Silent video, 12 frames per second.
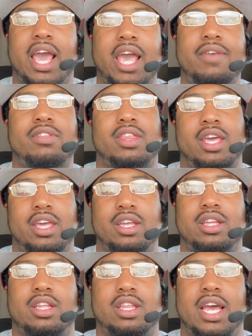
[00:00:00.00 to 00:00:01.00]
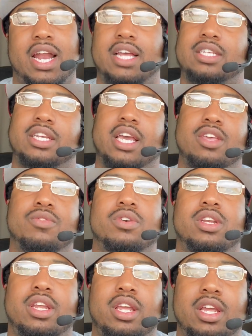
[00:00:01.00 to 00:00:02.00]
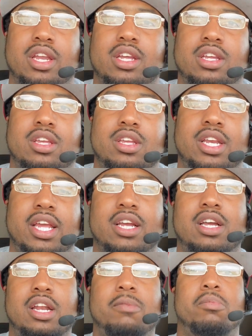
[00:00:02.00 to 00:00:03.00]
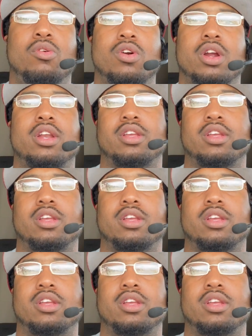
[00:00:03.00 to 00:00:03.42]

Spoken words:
8th thing that I say you would need, you need a clipboard.